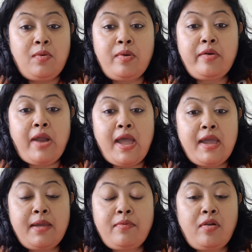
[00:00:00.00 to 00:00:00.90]
where I
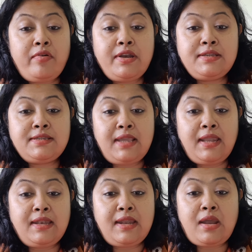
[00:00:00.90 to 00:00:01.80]
have already
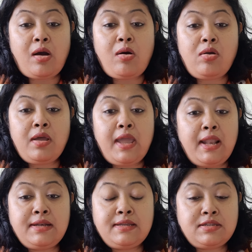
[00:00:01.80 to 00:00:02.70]
said that health